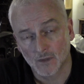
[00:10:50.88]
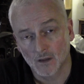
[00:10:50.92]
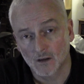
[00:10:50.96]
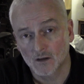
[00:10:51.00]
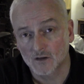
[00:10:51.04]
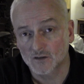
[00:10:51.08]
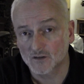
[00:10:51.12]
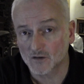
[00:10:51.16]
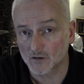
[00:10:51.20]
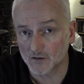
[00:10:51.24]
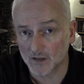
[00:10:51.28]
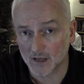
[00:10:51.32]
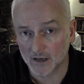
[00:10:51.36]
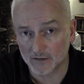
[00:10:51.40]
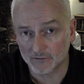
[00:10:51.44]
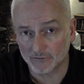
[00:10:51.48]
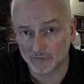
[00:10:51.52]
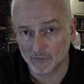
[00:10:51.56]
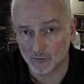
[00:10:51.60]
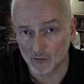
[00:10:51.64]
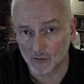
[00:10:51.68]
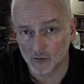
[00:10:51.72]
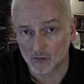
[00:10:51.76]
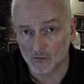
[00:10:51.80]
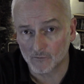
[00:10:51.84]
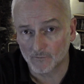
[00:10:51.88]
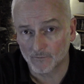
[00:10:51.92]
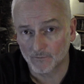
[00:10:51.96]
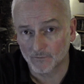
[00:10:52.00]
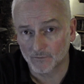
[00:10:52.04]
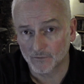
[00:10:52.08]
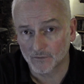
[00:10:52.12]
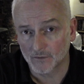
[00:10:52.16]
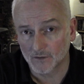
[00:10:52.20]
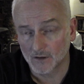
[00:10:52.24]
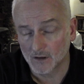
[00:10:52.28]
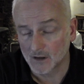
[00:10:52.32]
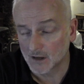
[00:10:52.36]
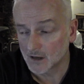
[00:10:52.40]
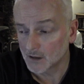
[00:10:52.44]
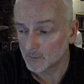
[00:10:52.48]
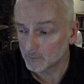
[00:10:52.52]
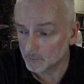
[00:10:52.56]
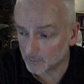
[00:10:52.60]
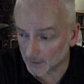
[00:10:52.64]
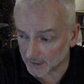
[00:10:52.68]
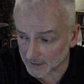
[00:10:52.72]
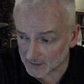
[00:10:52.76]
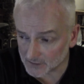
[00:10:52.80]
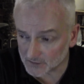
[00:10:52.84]
So therefore,
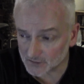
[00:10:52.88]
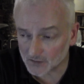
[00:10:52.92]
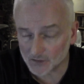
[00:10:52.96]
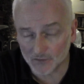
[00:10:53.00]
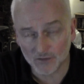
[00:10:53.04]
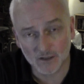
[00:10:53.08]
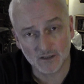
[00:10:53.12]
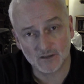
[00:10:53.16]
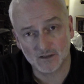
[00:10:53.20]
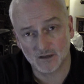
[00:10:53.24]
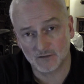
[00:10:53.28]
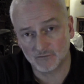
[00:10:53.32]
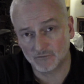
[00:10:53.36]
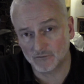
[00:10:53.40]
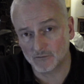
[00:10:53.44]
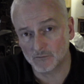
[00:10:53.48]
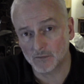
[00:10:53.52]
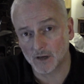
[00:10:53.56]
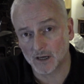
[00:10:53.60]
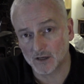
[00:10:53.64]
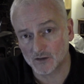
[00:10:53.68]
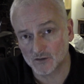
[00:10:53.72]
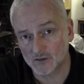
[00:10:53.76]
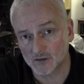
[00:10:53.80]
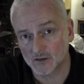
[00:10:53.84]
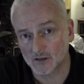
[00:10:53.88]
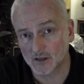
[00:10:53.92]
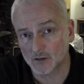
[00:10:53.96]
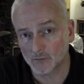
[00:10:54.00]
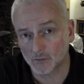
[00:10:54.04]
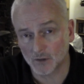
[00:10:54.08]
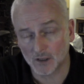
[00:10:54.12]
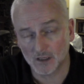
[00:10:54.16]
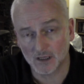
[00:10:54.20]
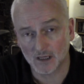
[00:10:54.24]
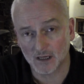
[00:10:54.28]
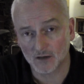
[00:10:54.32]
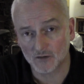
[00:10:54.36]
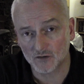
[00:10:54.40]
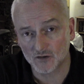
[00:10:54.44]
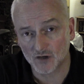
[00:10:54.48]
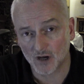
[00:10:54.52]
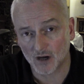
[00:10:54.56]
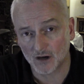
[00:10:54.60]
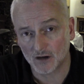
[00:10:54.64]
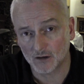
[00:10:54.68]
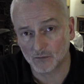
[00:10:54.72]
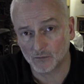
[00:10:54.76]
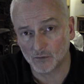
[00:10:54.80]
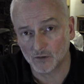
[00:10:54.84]
based on this information that we're now
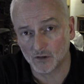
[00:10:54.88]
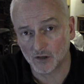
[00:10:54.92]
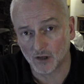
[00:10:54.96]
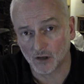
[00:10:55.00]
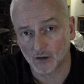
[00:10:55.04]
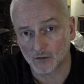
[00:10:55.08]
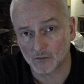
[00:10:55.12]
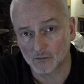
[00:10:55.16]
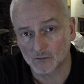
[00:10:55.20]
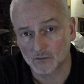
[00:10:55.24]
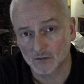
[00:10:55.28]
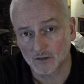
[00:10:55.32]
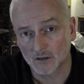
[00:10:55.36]
sharing with you,